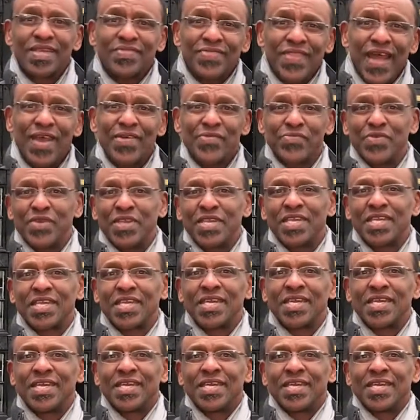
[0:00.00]
that
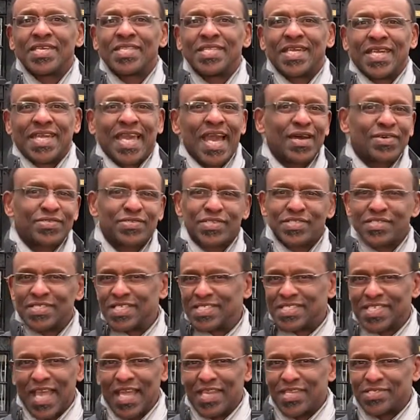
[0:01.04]
week the council
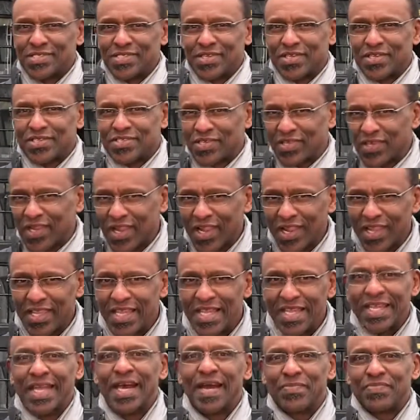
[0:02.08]
decided to
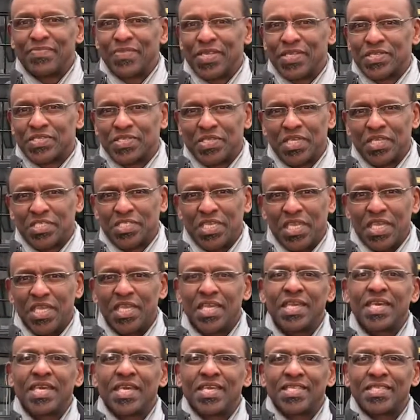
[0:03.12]
clean up the city.